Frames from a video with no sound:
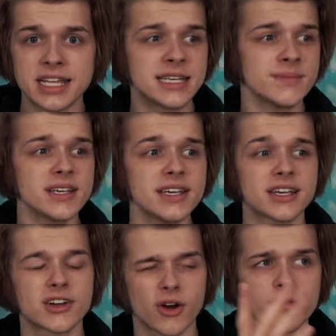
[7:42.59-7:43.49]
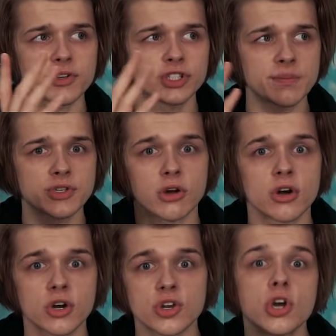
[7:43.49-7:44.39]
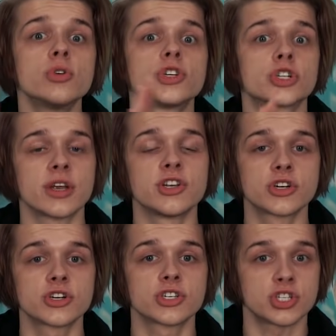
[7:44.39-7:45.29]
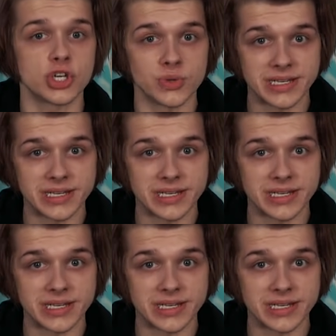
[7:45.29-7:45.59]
It seems like Carnival ships are no strangers to